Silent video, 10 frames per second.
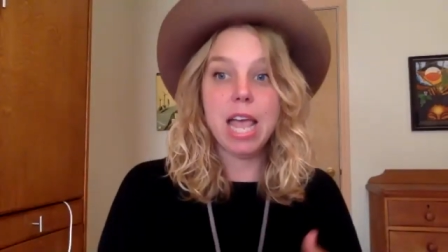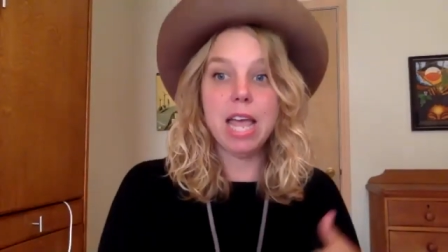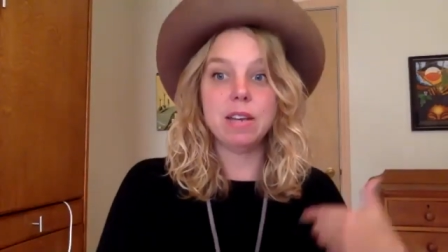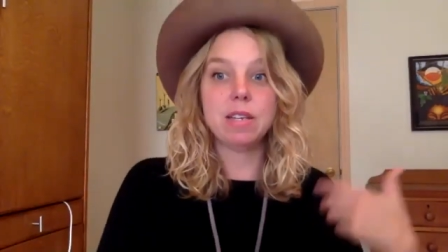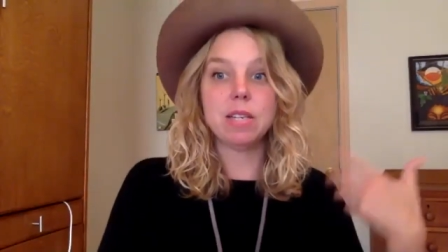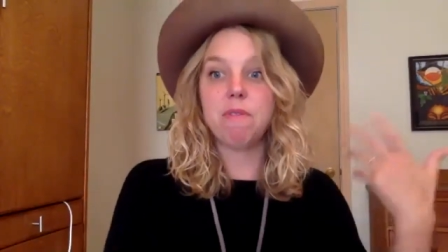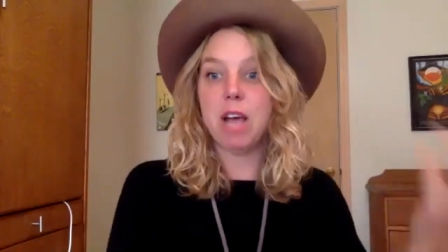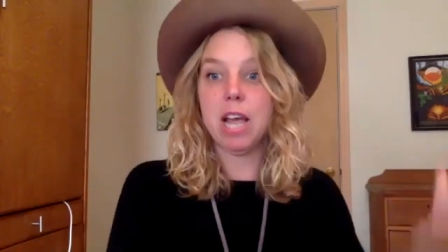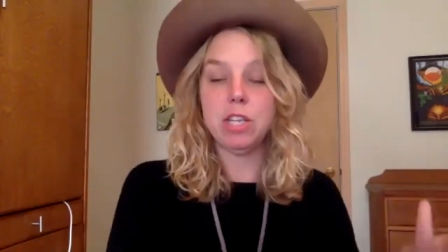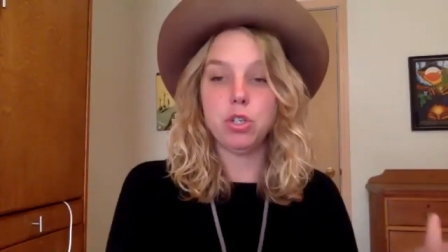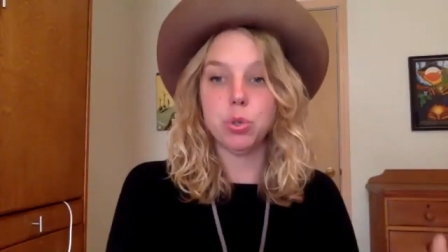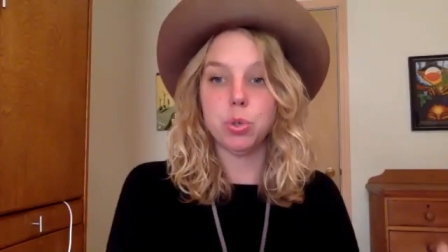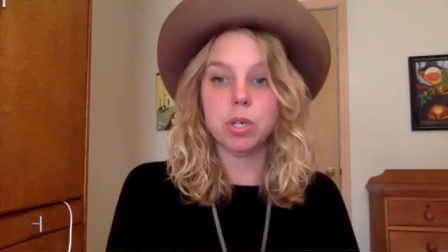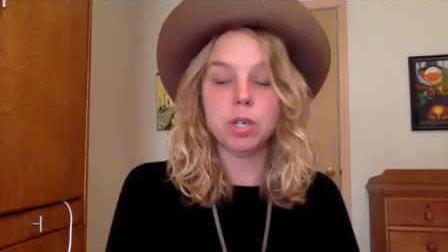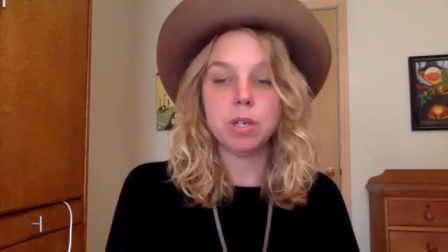and to find
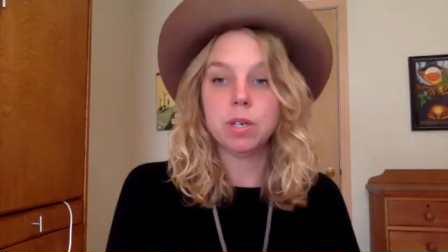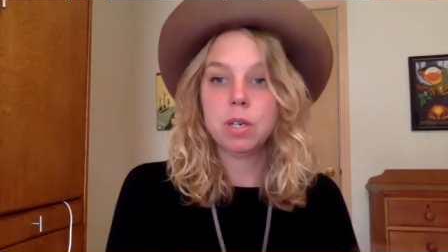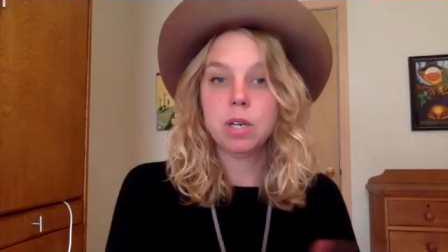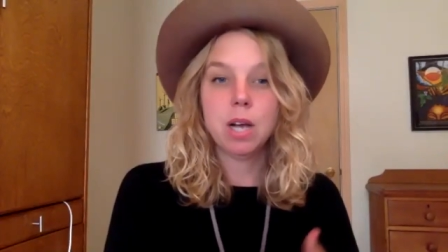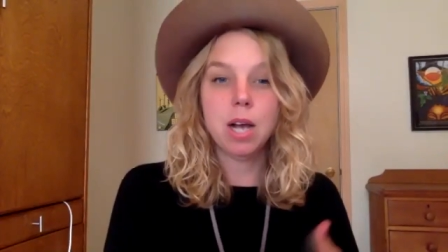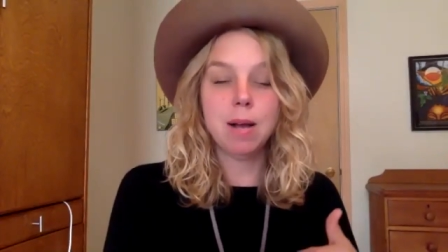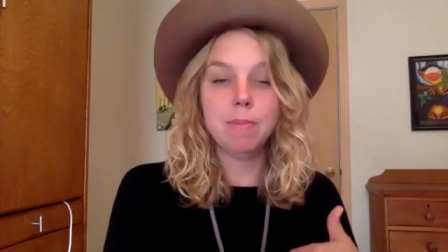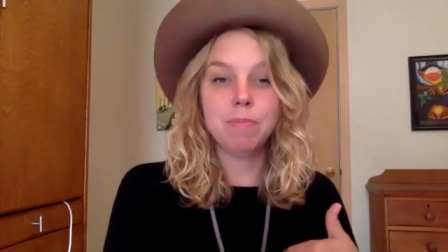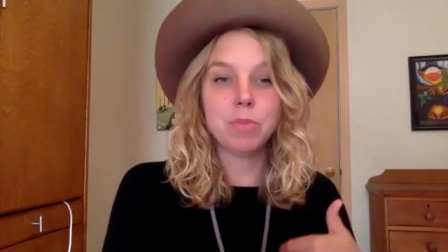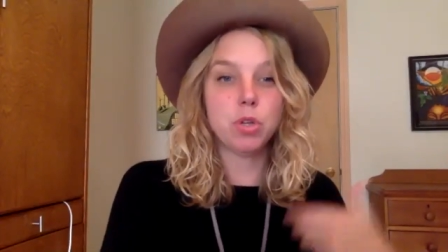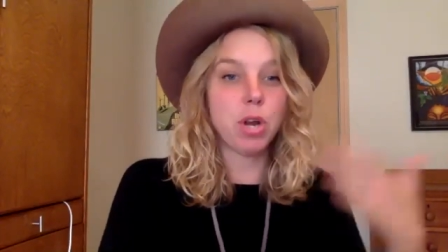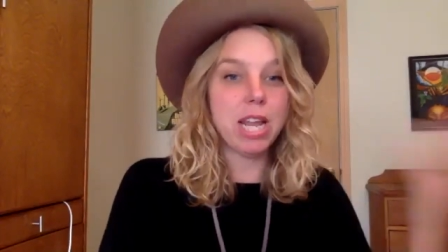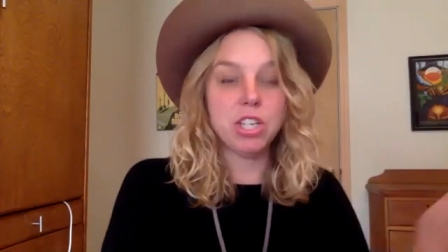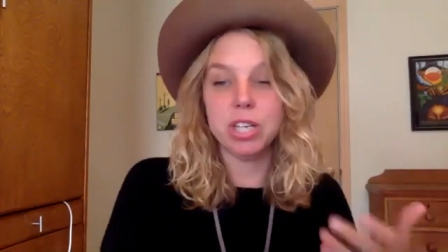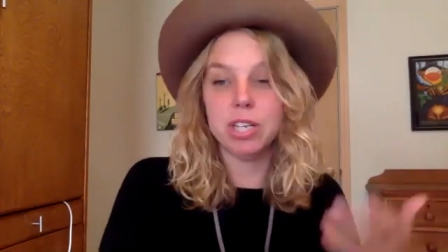your um, your
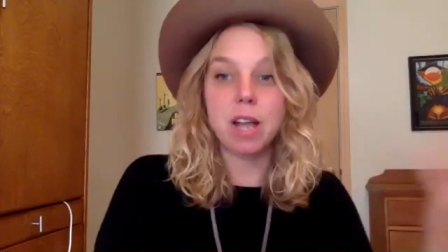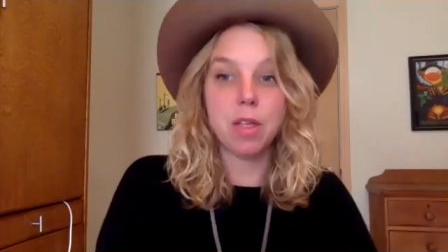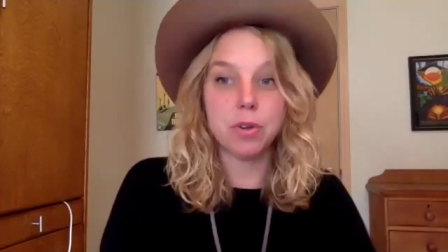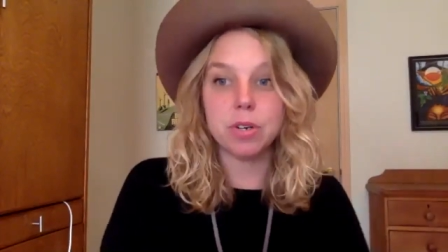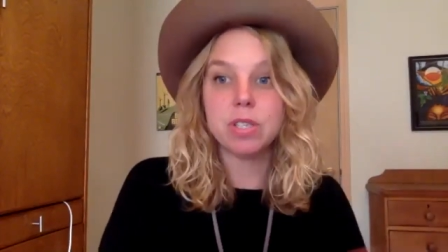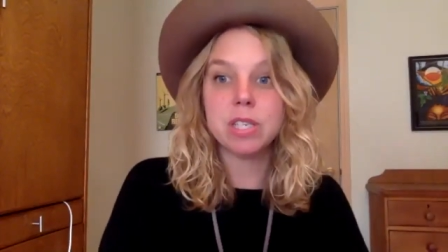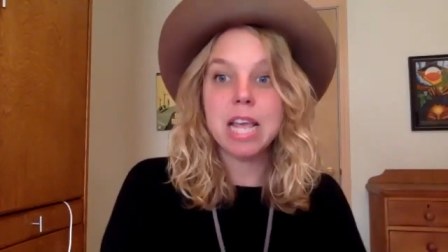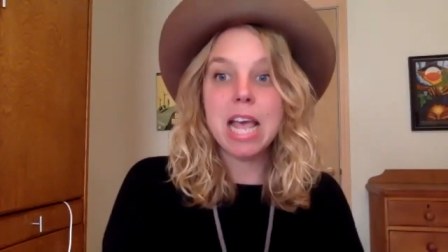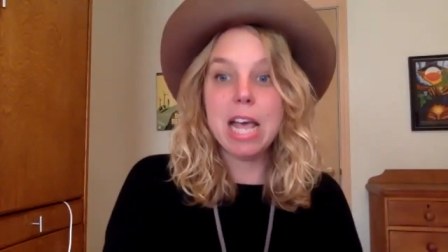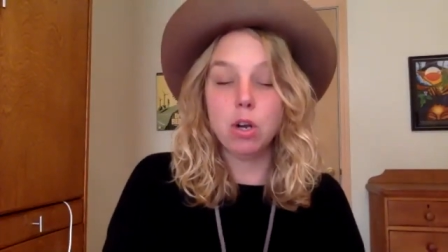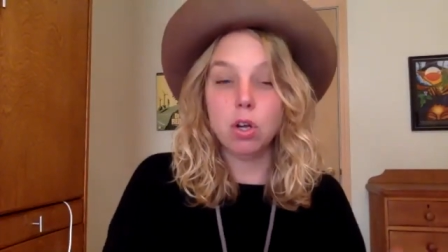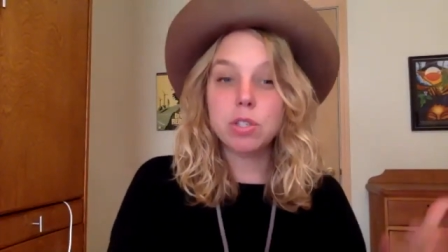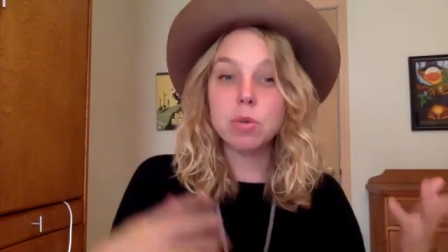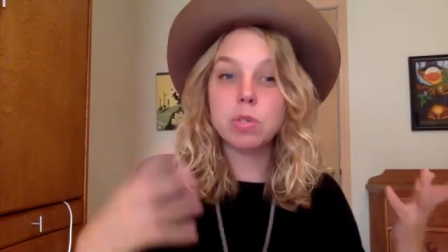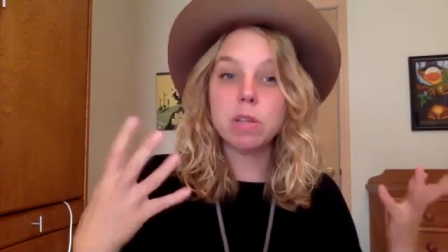agent and others, and
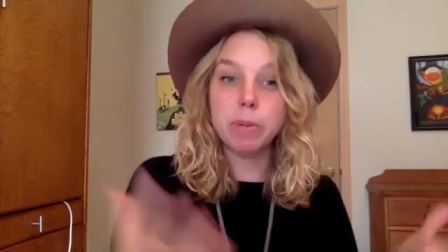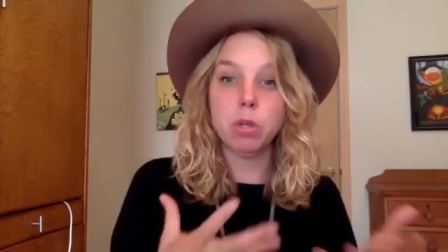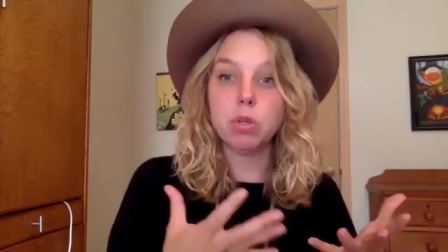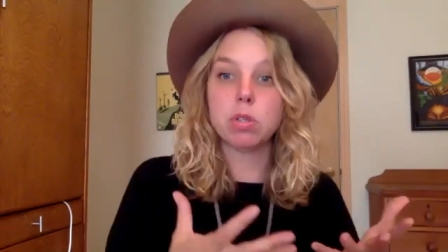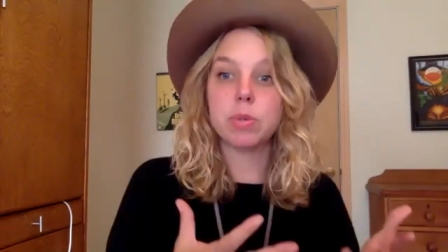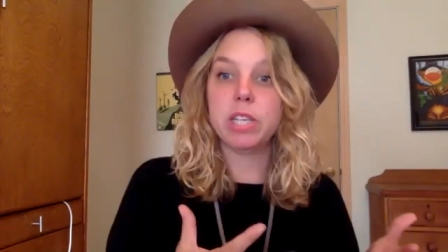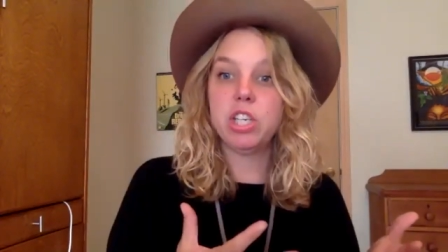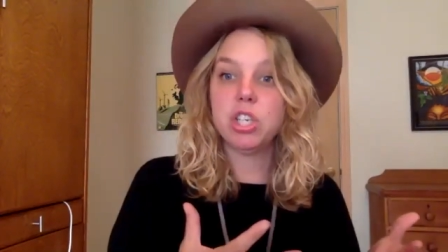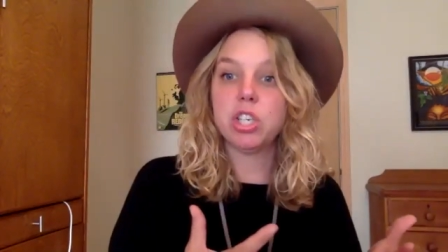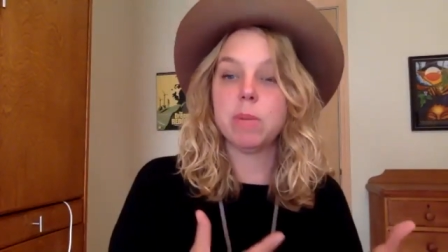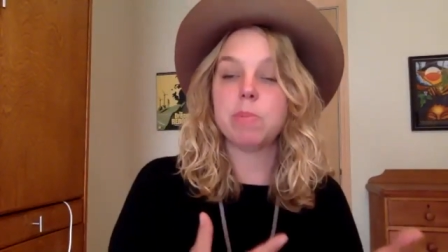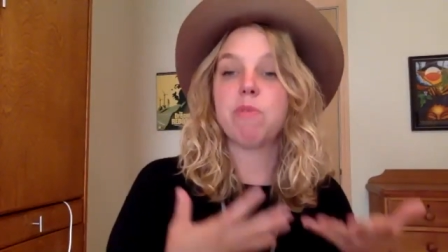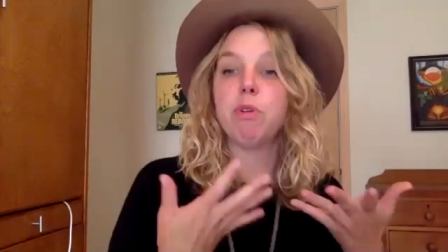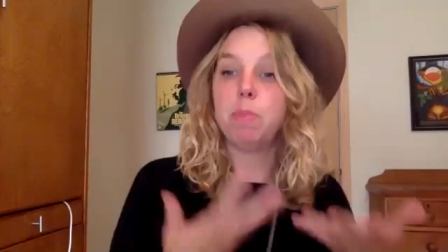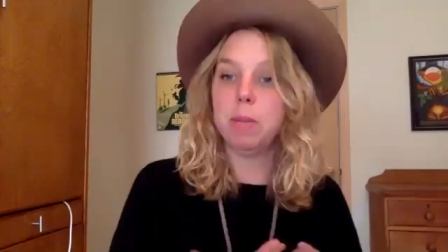also to build those relationships
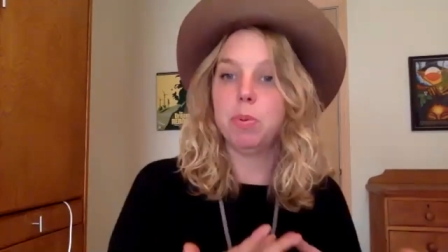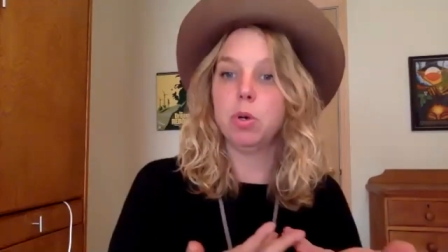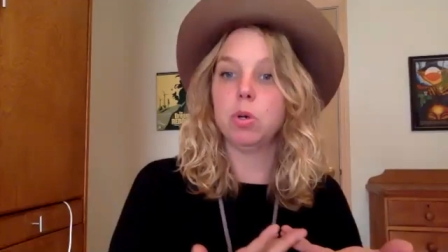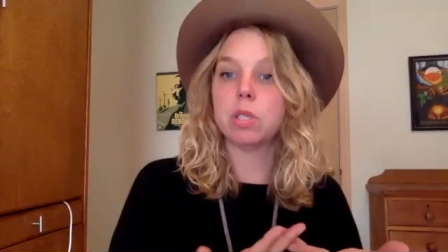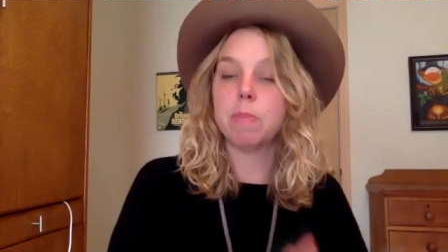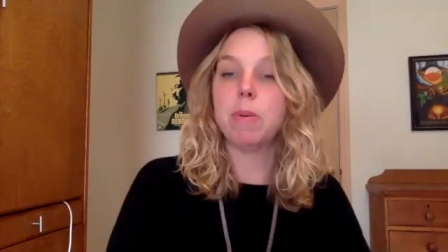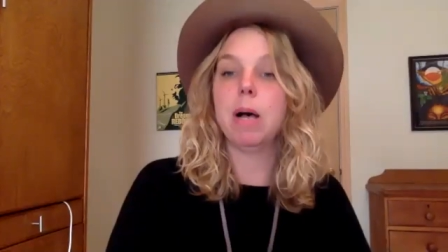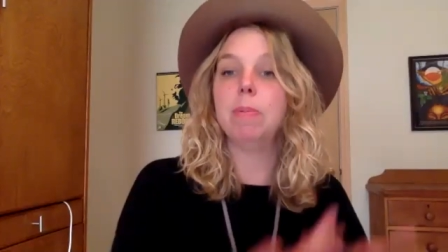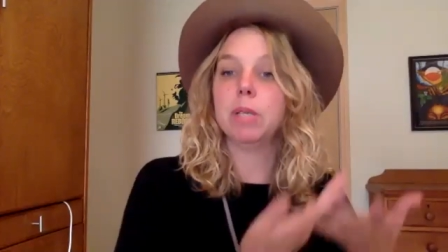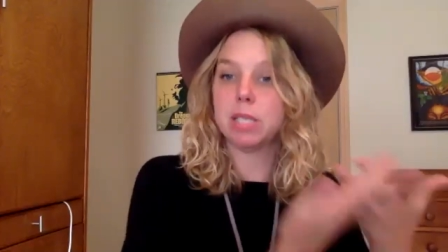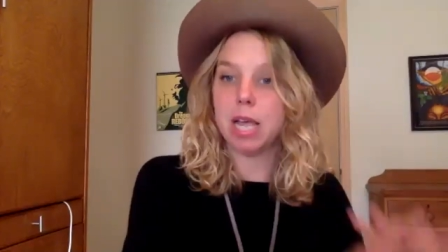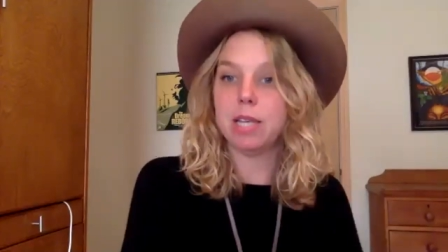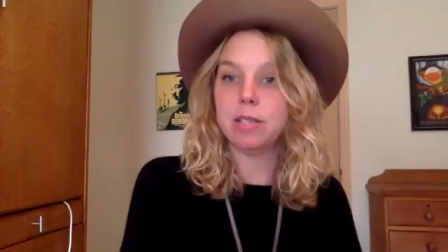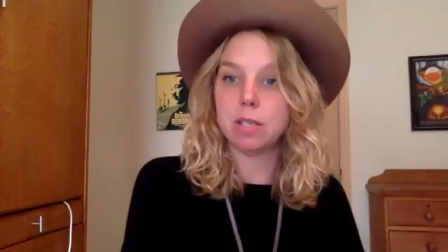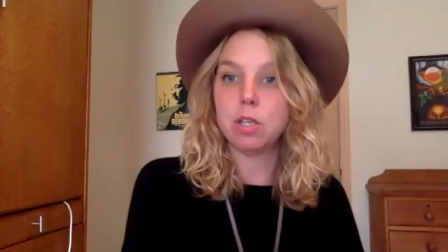for people to
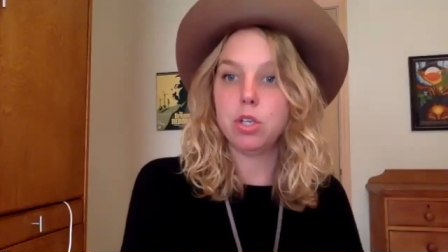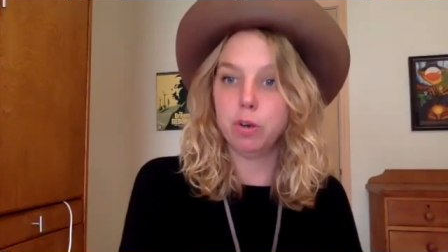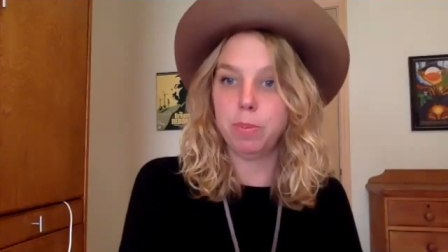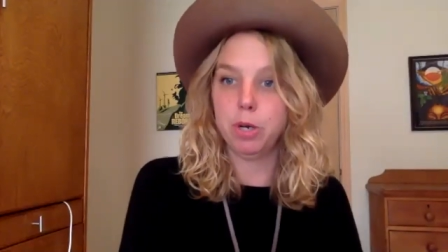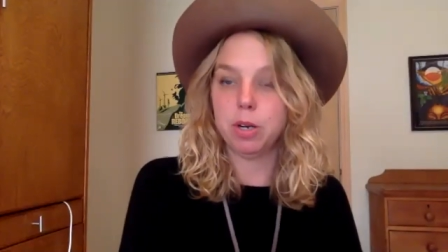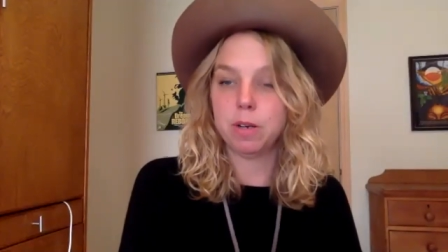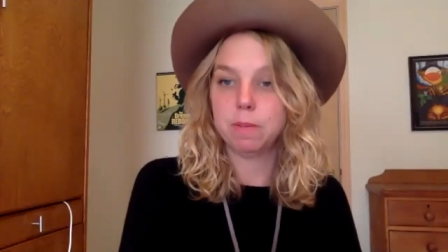publicize your book.